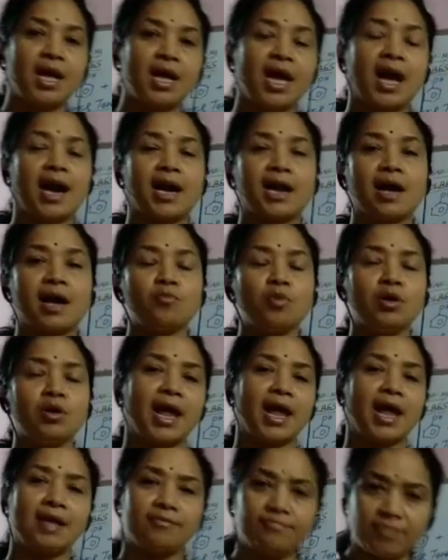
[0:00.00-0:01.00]
and I
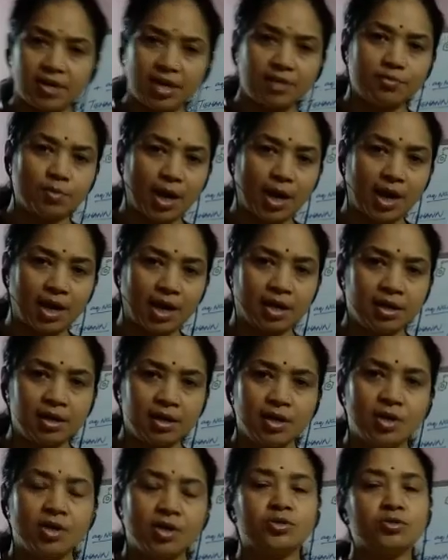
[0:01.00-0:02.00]
want everyone
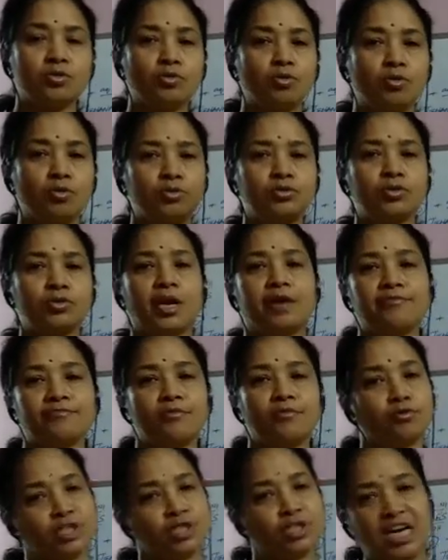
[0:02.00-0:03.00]
to go through a
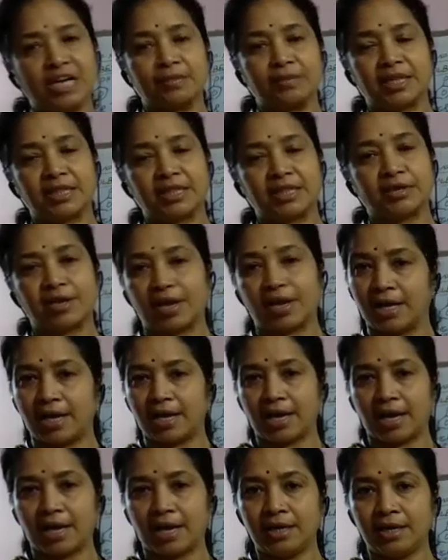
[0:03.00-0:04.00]
flowchart method
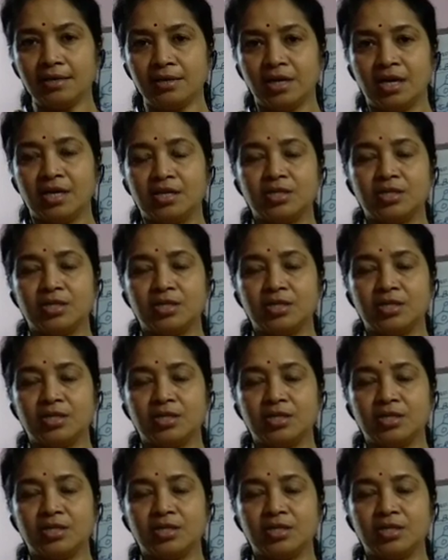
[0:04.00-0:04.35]
again.